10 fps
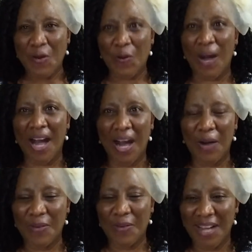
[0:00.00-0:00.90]

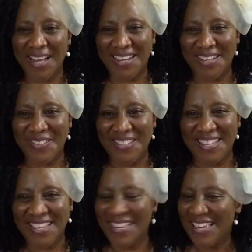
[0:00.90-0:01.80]
Wow, hallelujah.
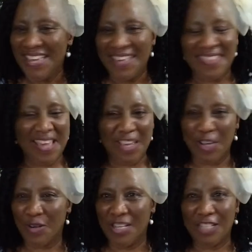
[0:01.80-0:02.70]
Thank you,
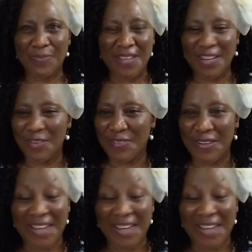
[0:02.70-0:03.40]
Holy Spirit of God.